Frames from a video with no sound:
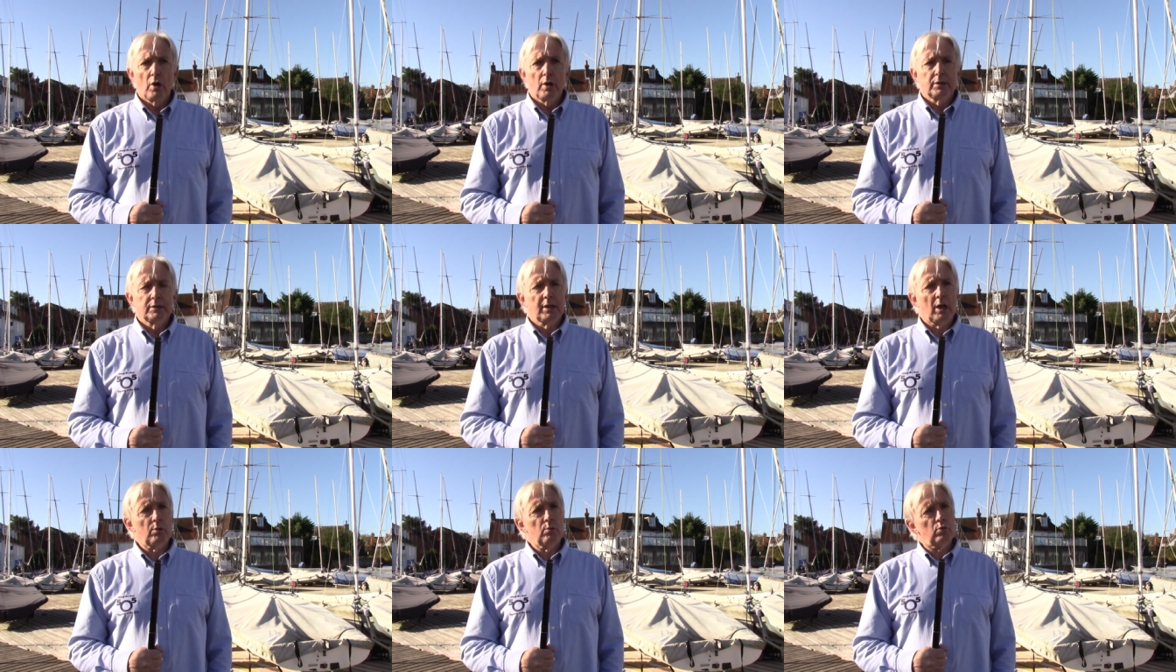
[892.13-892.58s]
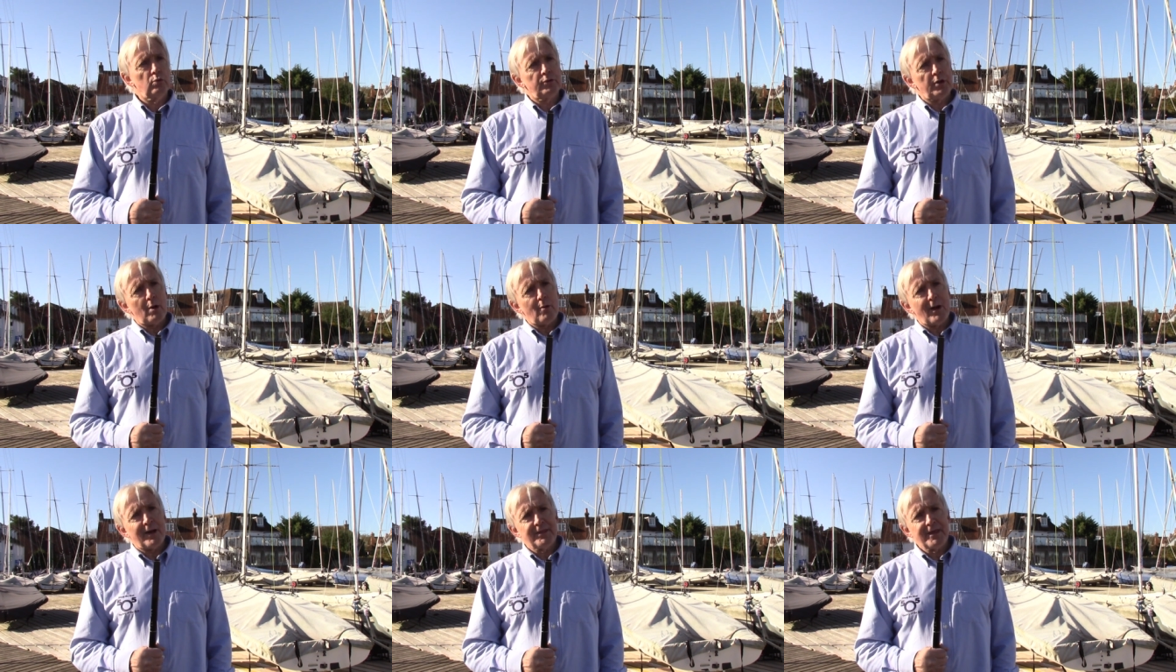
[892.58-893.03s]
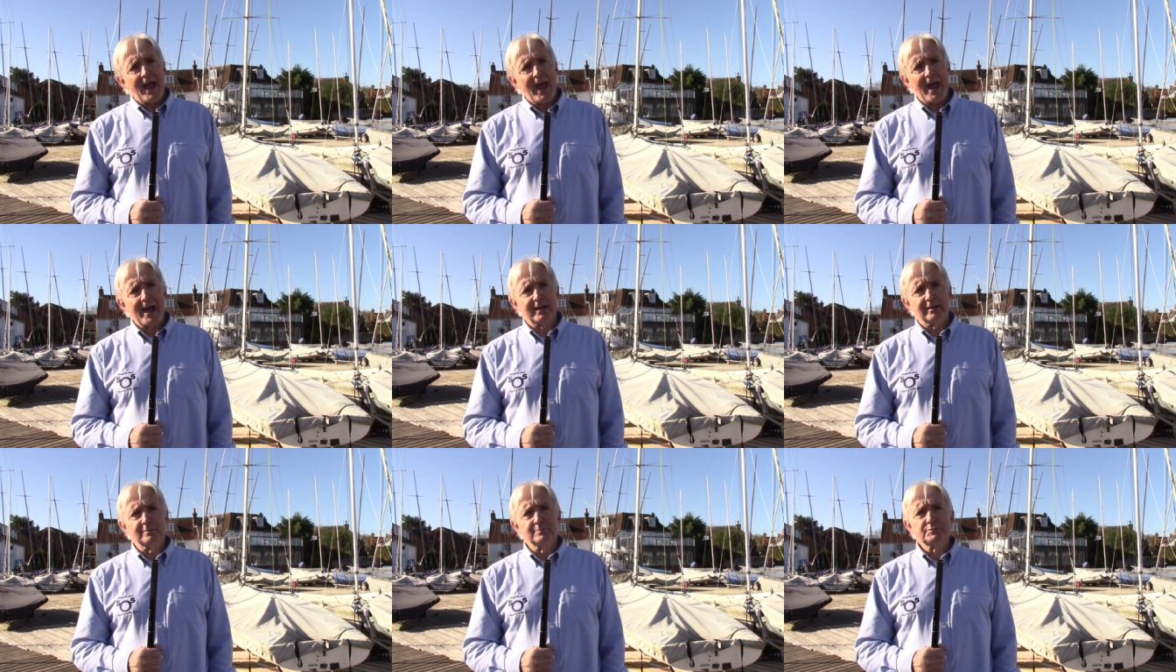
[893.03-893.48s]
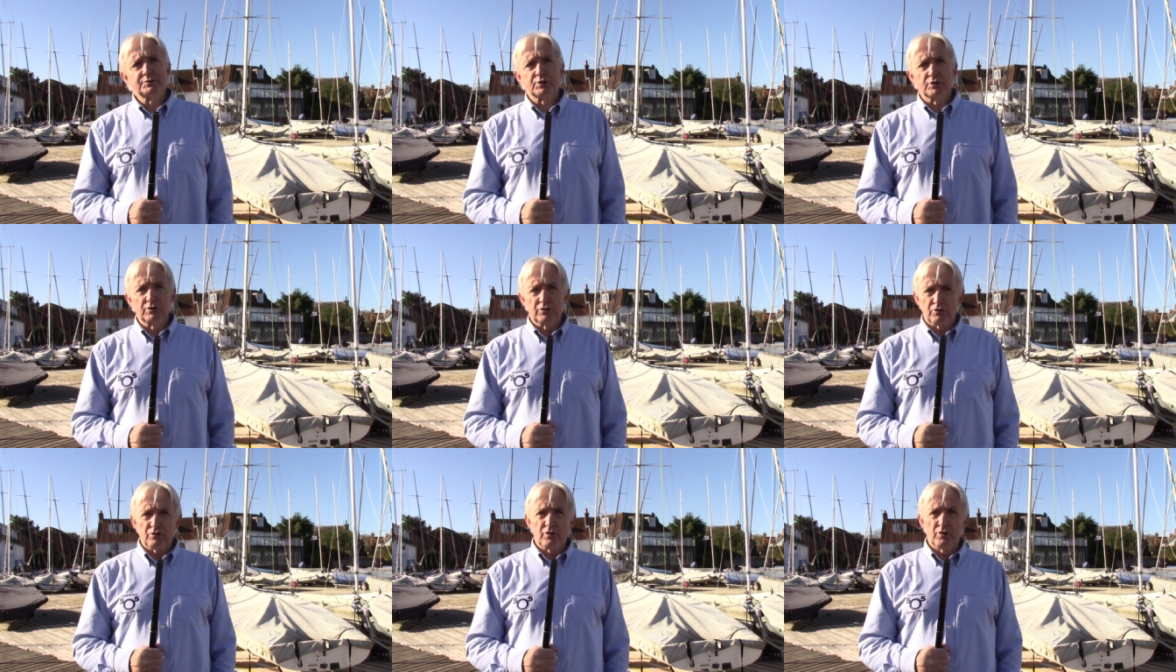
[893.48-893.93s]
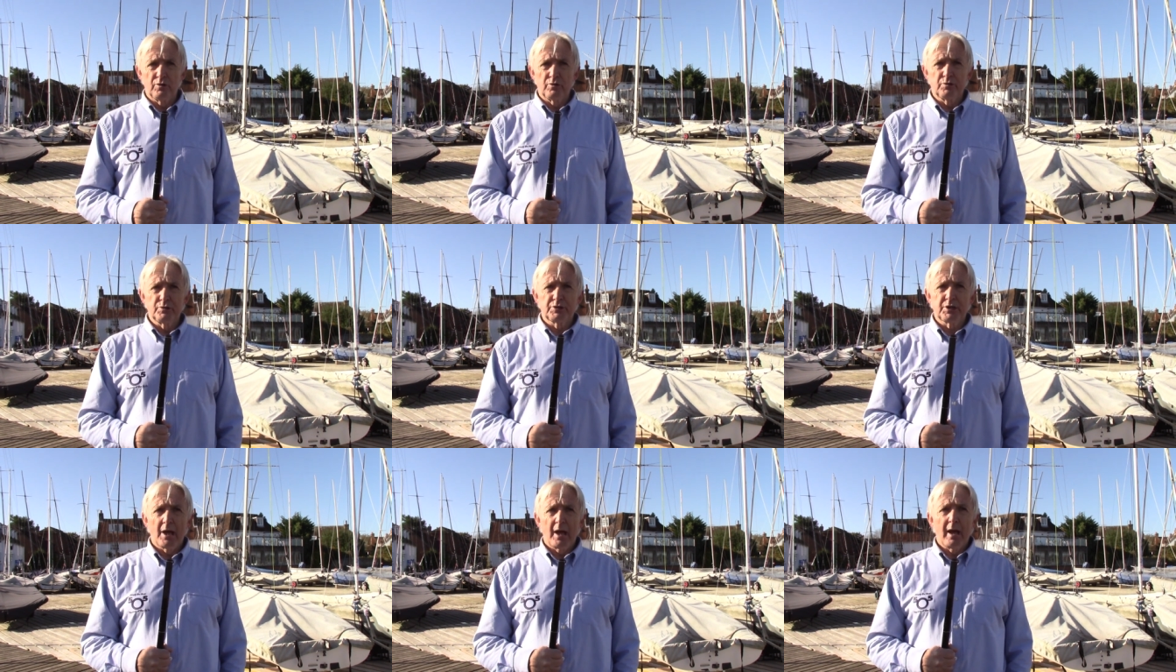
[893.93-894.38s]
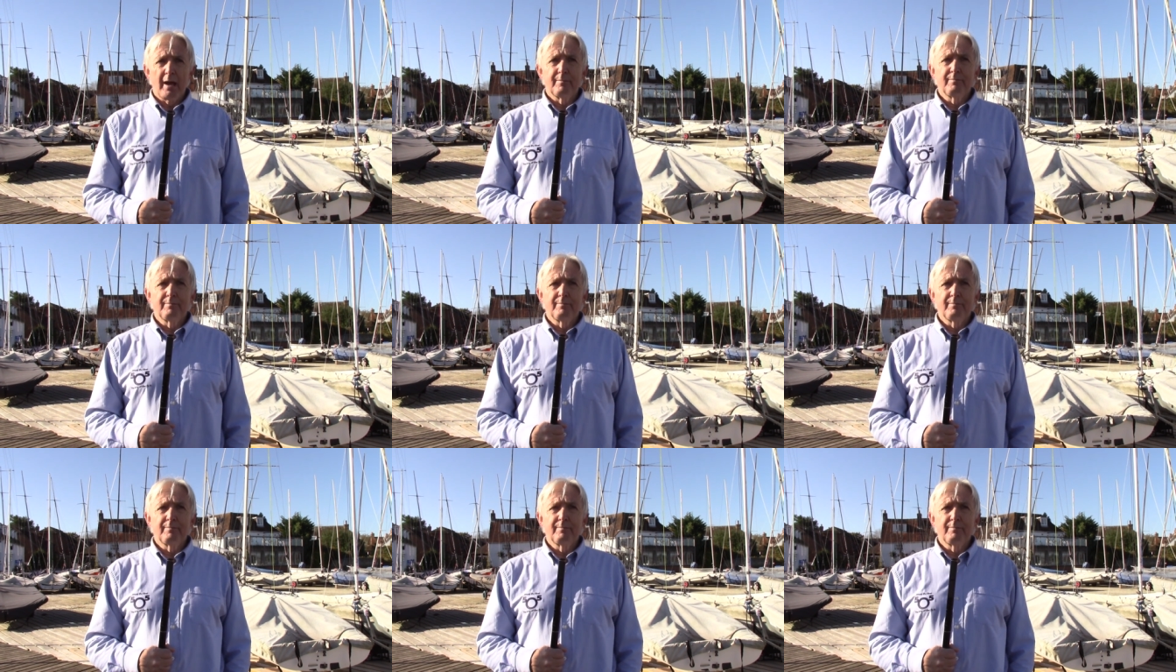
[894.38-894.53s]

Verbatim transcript: Now, although other helms and crews